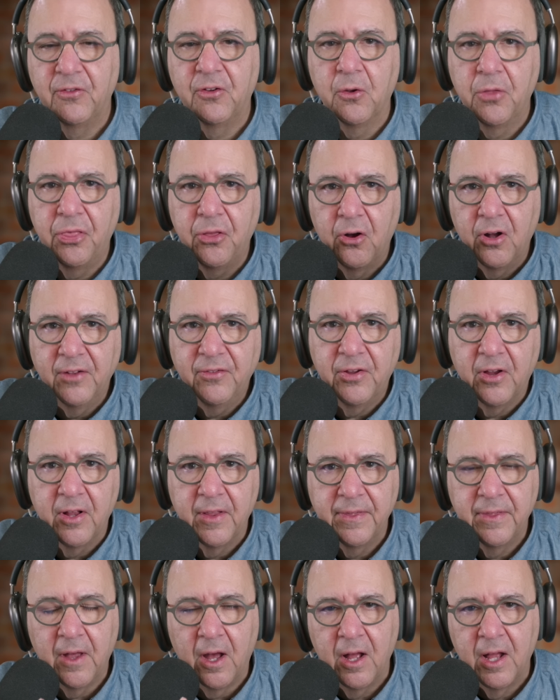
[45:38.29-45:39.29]
So thoughts
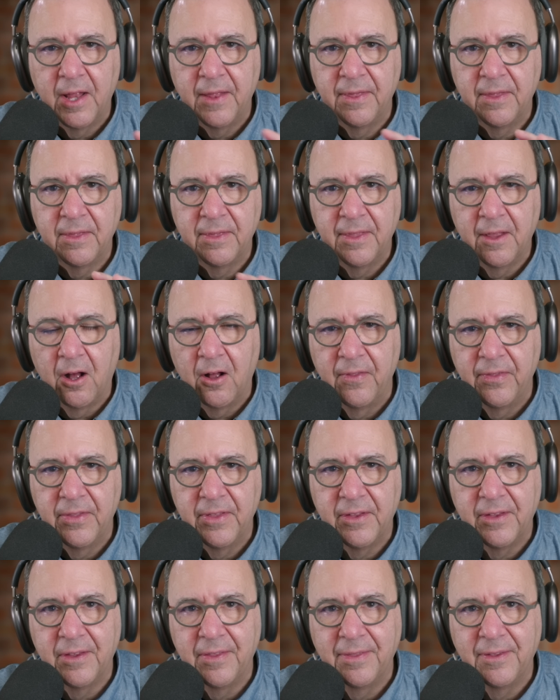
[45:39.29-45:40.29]
on on on
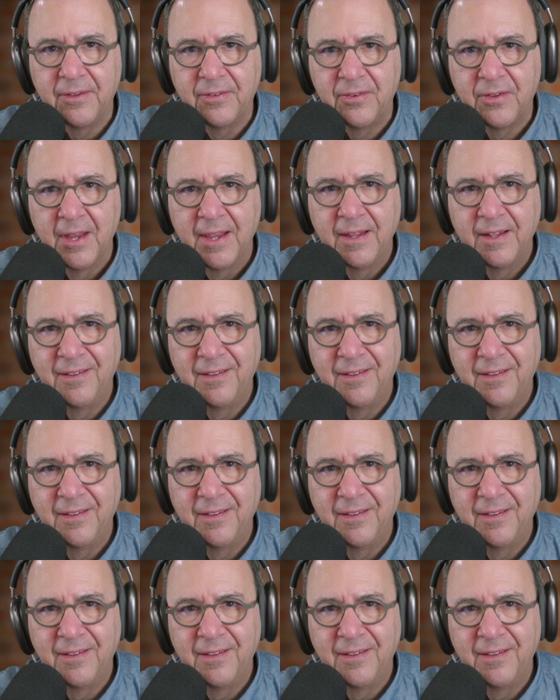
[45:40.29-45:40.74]
the this